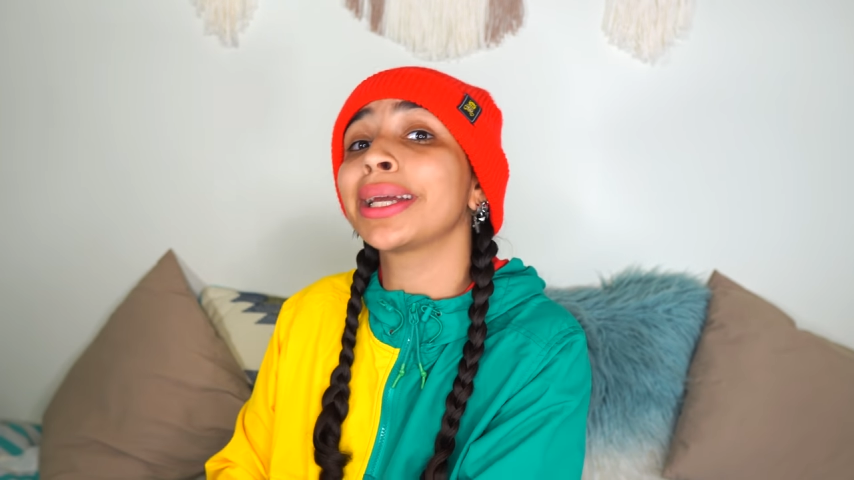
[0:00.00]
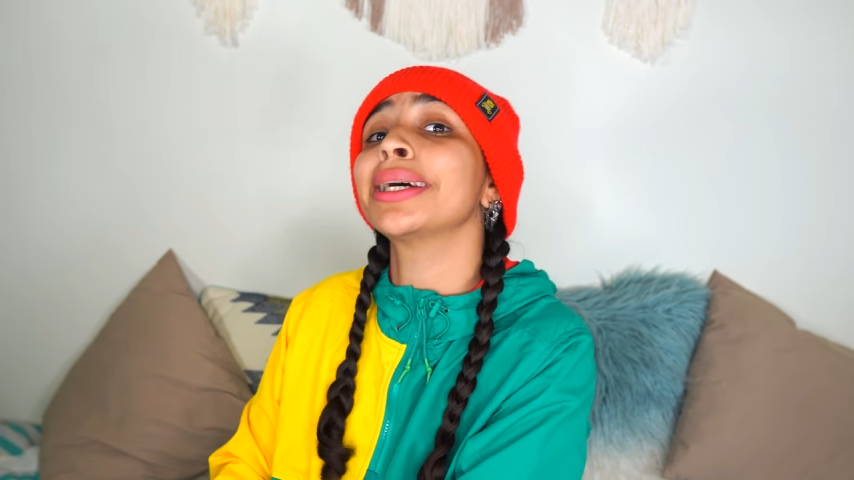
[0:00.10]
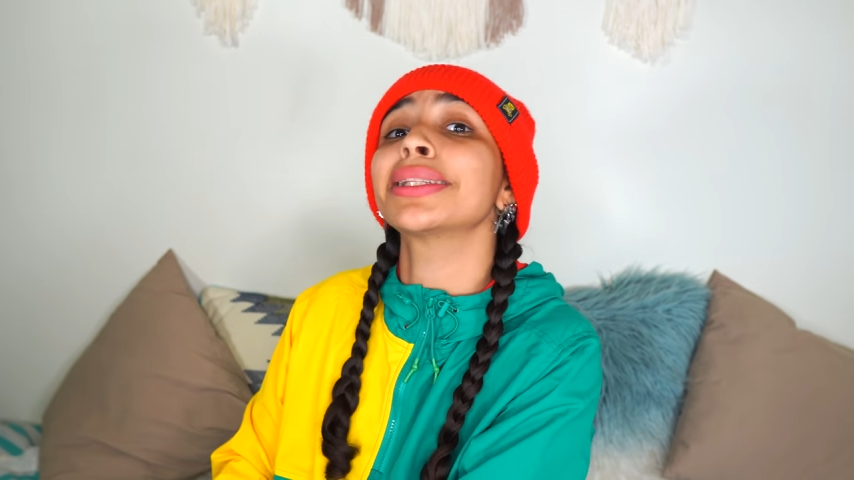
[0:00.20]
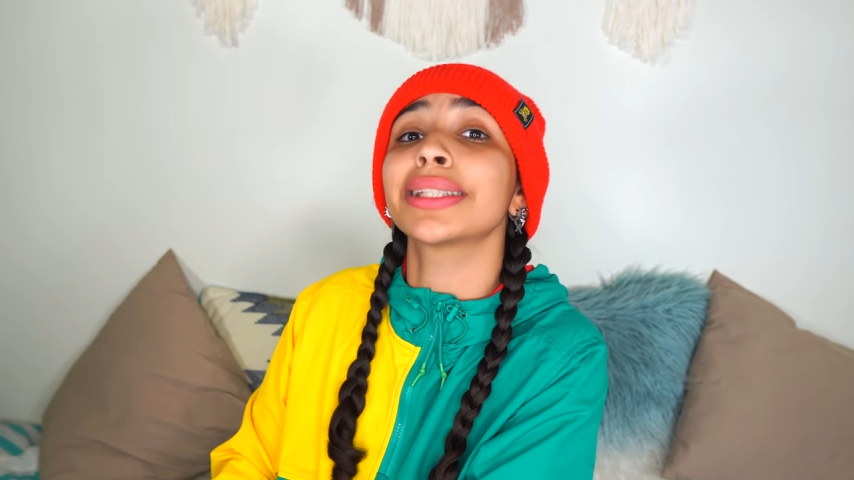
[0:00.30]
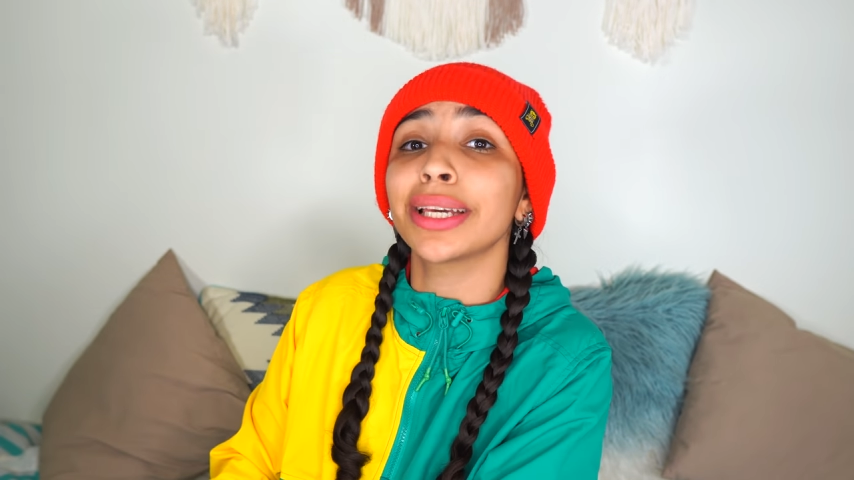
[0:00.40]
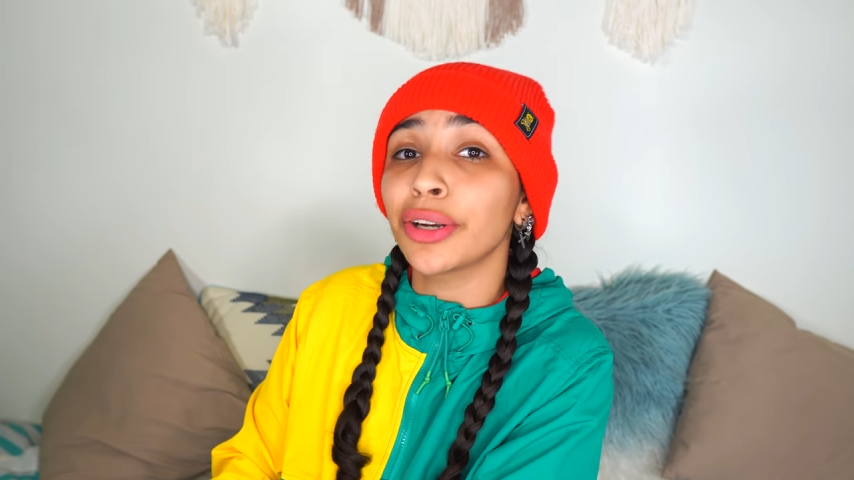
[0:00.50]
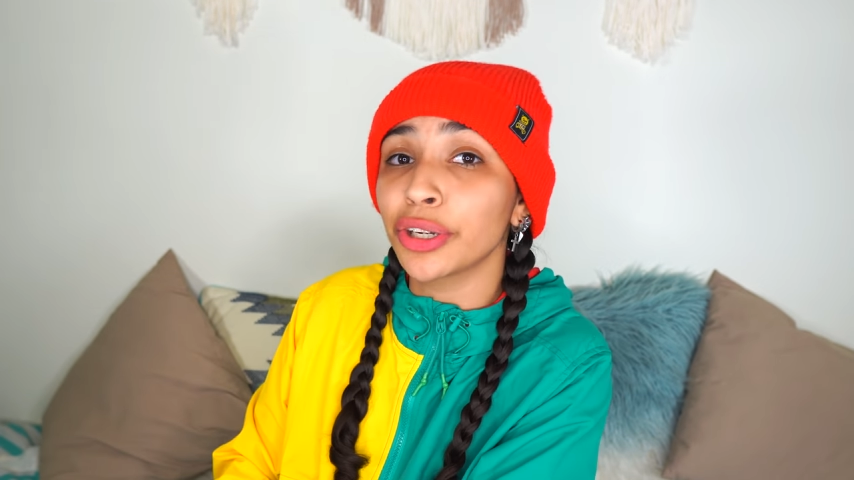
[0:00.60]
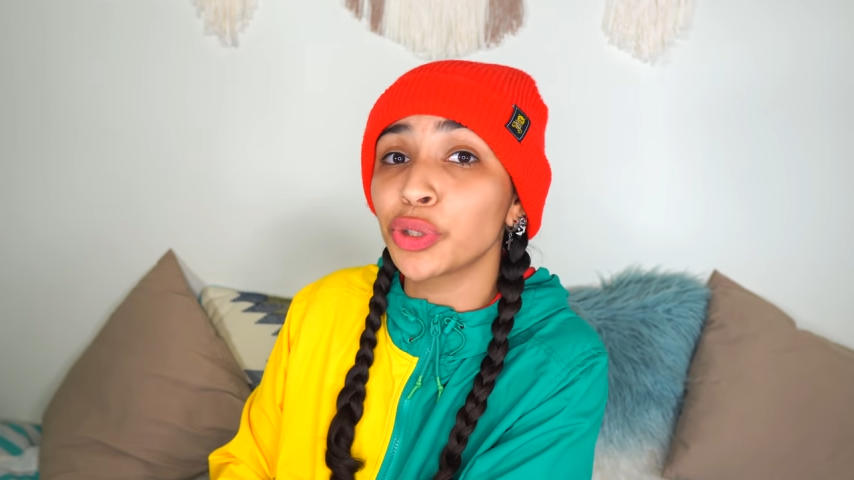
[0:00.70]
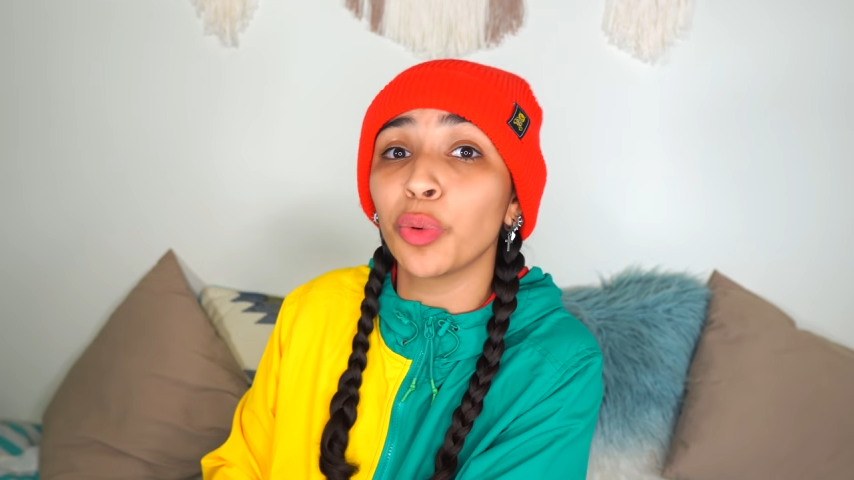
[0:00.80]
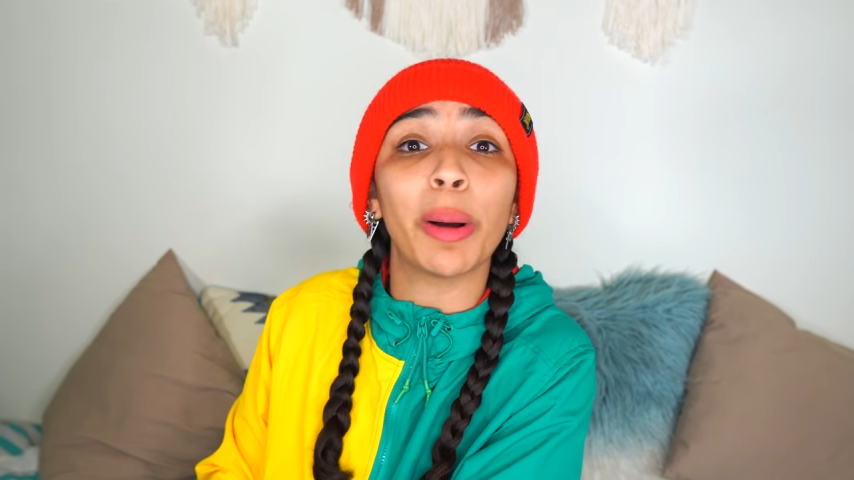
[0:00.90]

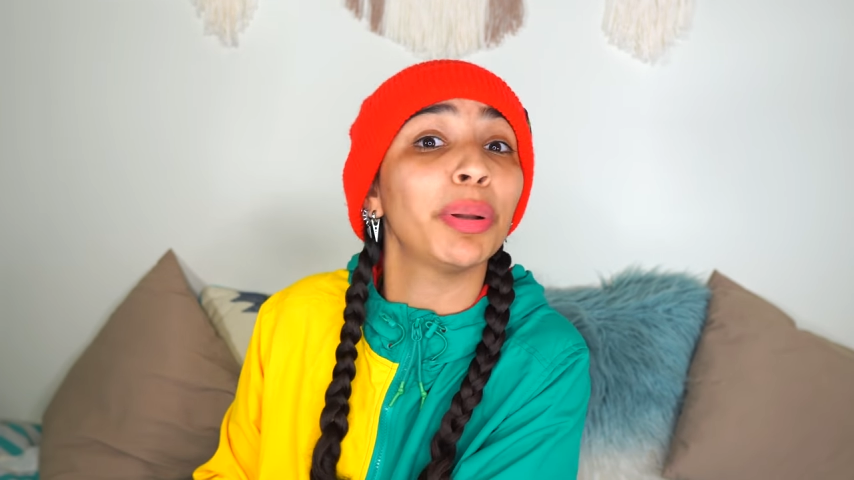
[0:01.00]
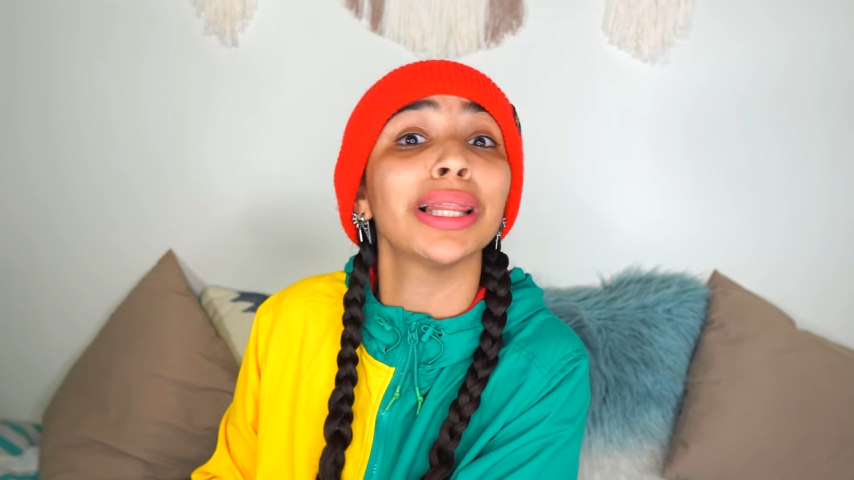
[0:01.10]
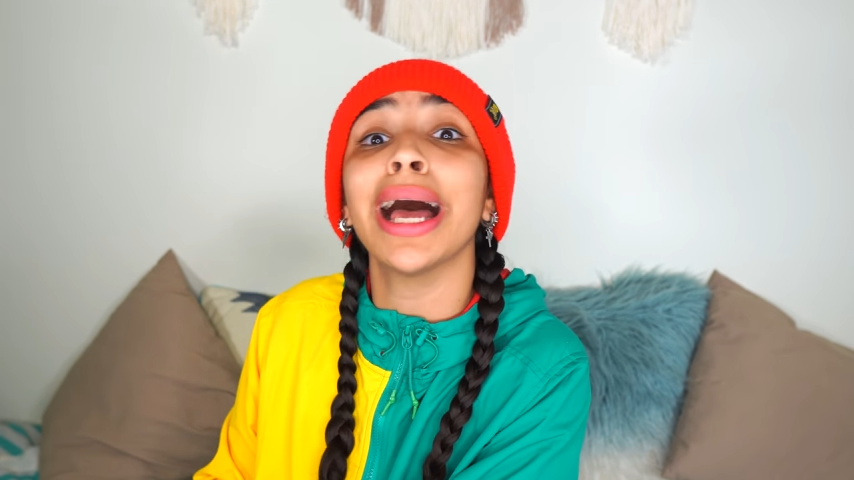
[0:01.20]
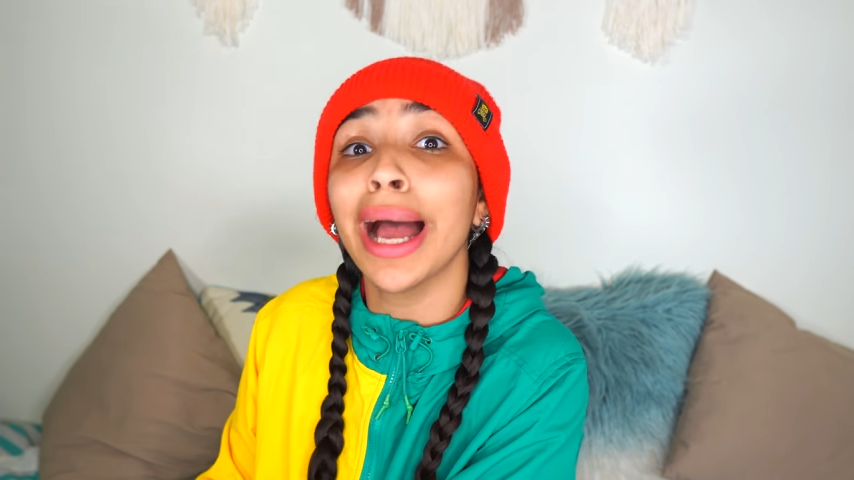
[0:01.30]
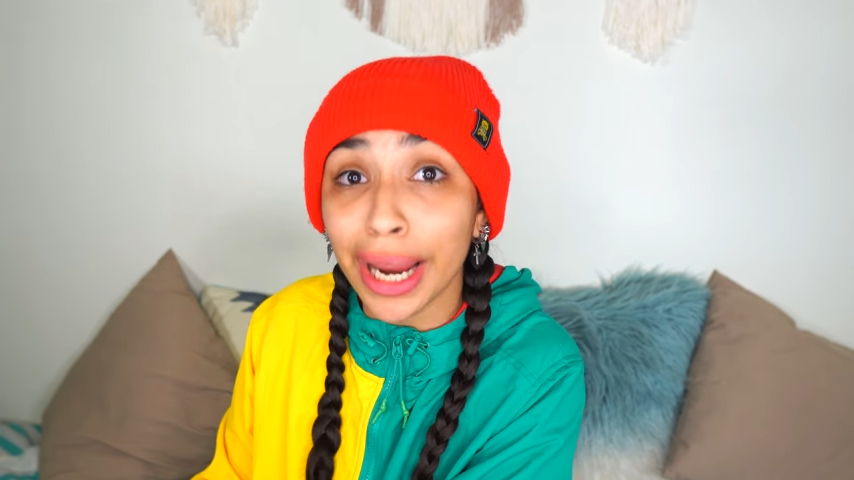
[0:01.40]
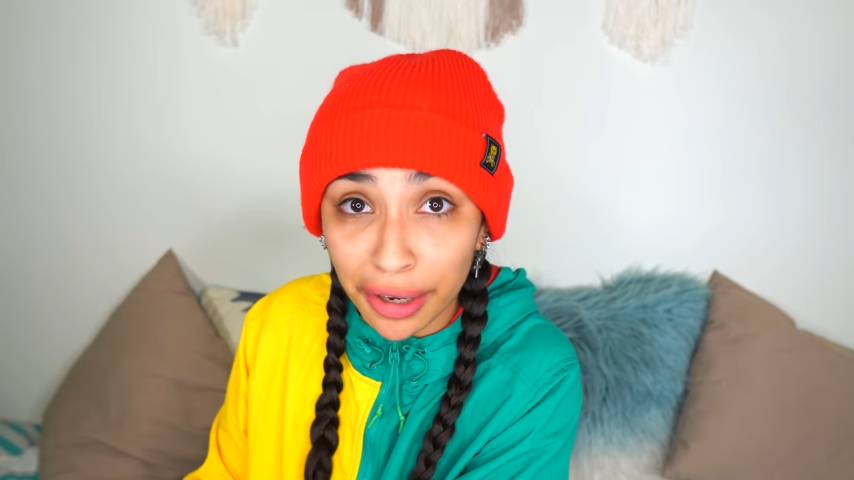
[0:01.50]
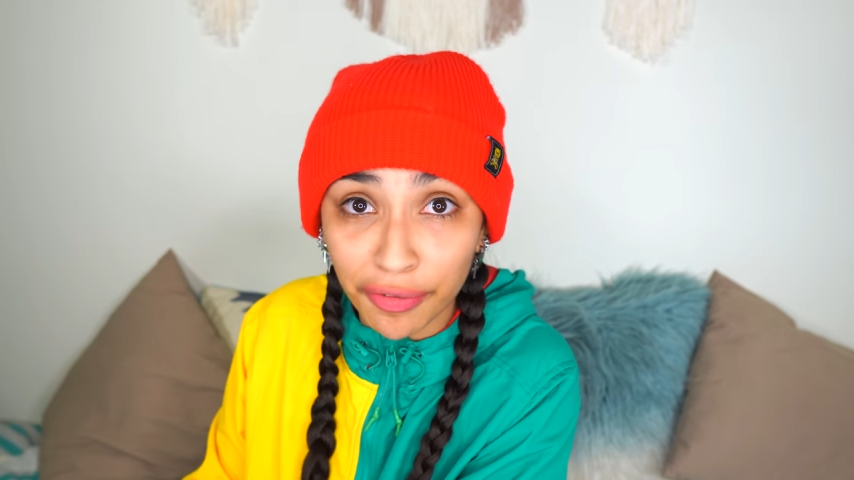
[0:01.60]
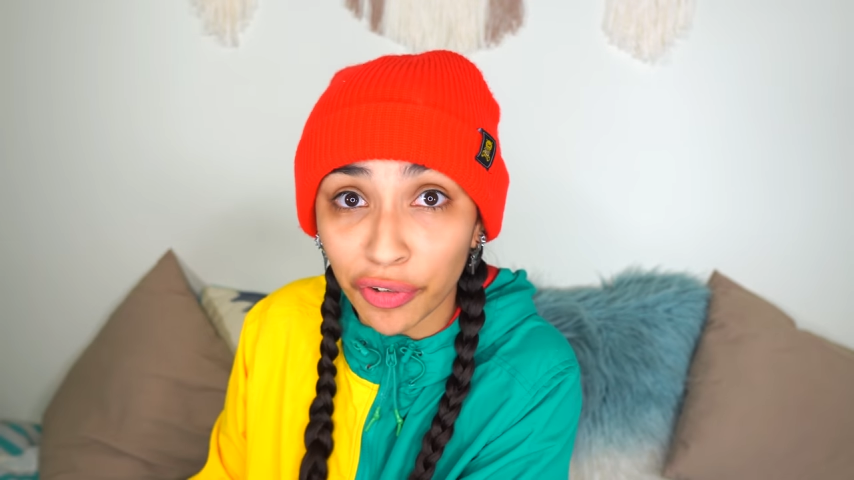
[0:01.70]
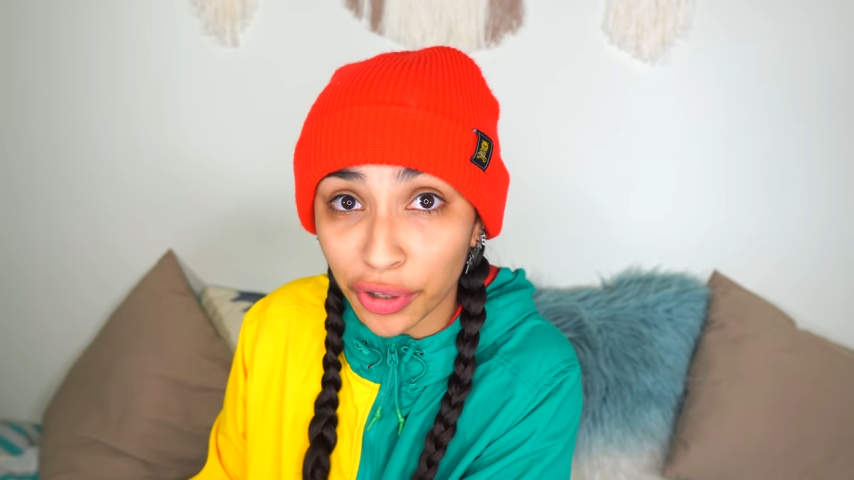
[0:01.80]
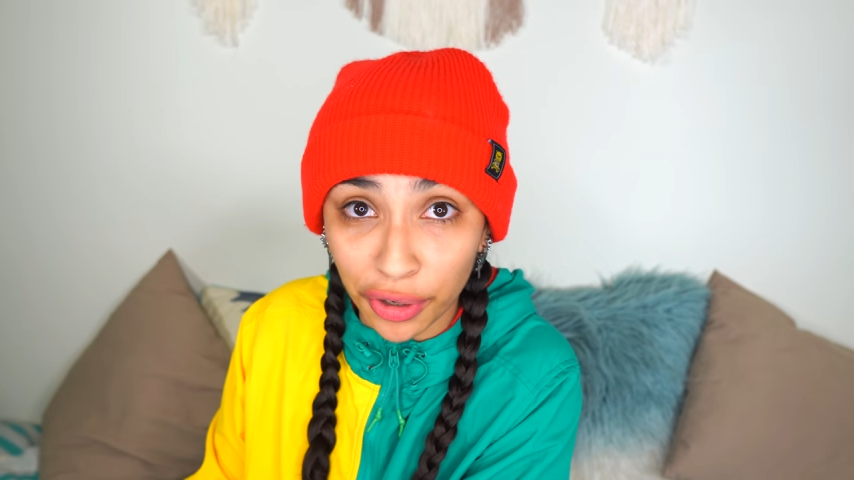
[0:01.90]
considered to apply
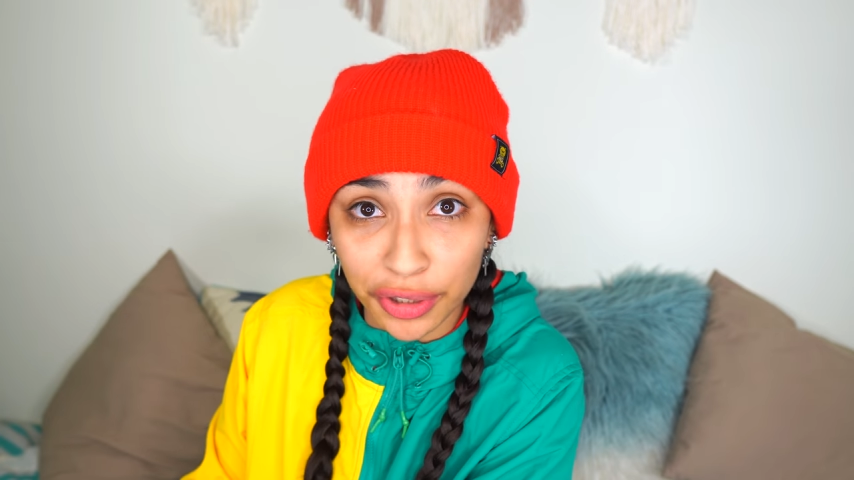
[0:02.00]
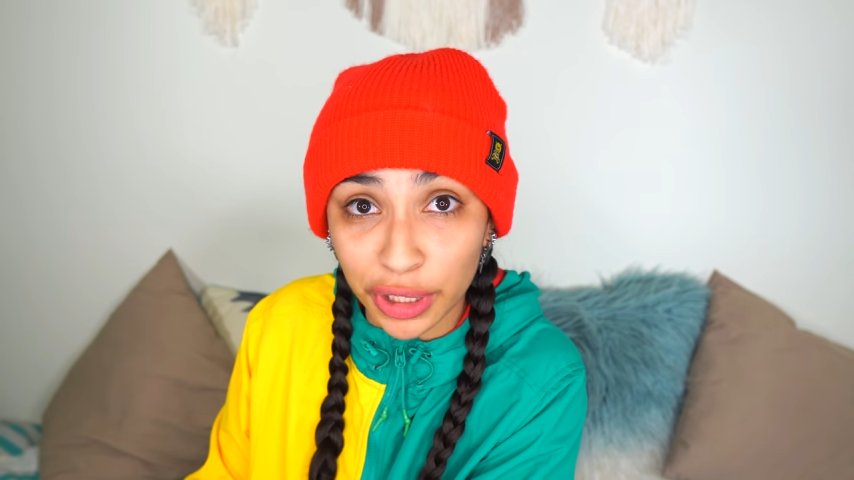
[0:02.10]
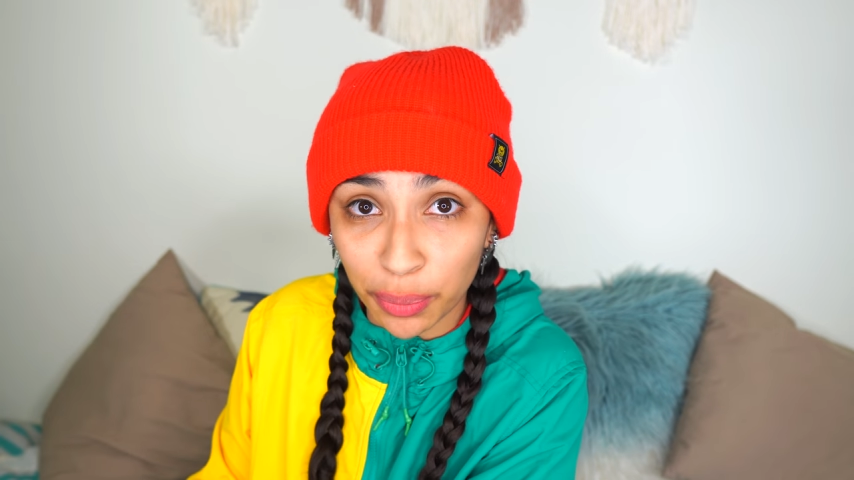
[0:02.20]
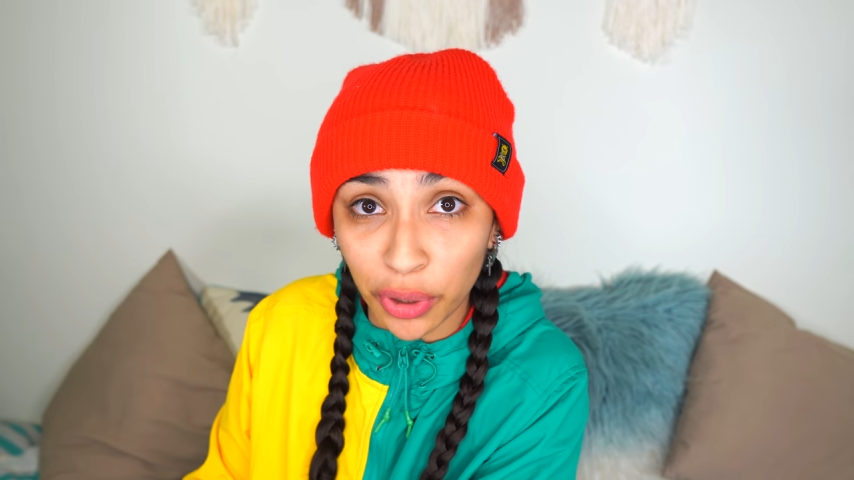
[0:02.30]
for the nursing